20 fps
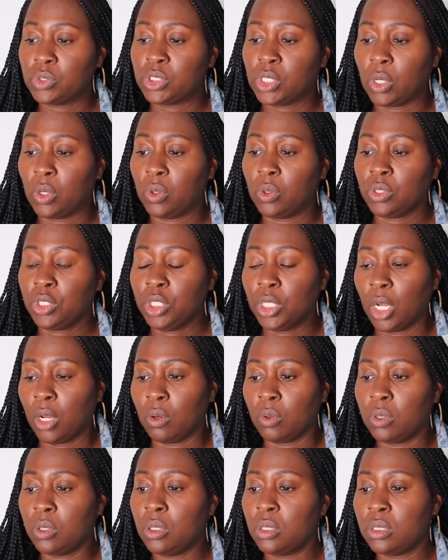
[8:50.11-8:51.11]
So,
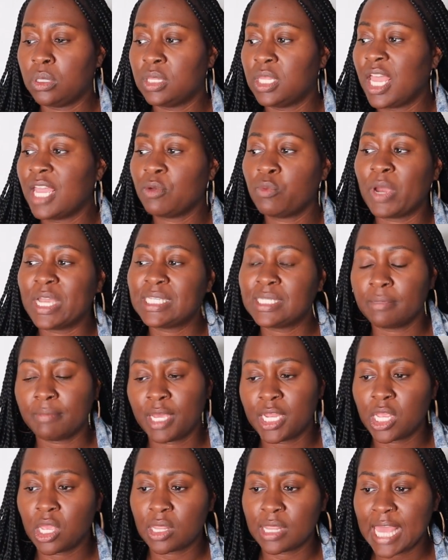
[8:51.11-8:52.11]
they wasted
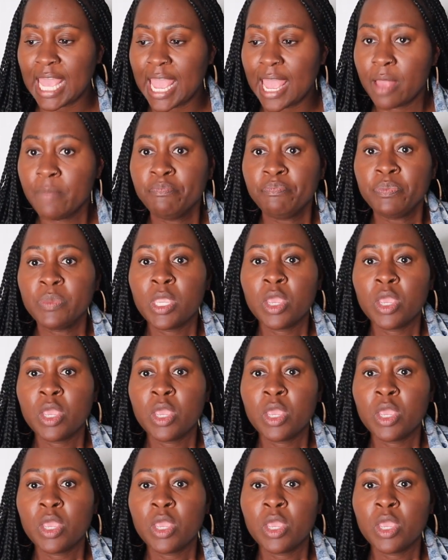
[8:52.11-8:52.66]
money on that.